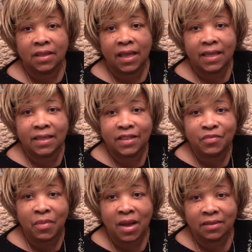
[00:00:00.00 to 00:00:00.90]
And the
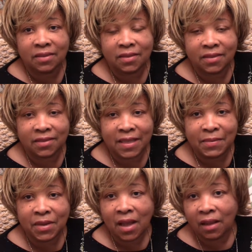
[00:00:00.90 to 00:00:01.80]
gift boxes are the
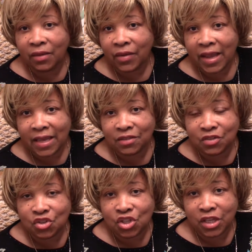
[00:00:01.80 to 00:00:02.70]
same color as
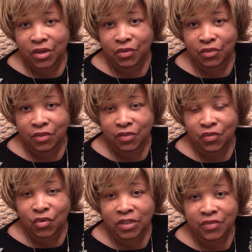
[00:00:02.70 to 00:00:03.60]
the shears. So they're
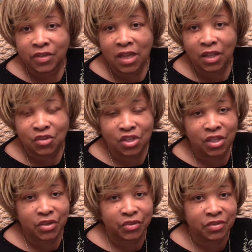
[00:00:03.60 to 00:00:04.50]
4 different color
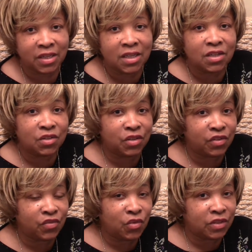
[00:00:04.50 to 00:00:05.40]
shears. So
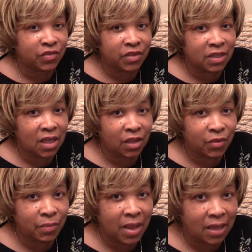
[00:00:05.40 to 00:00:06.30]
they're 4 different
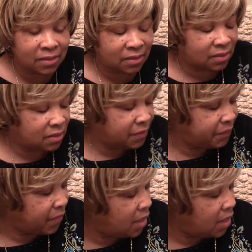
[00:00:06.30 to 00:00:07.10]
color boxes.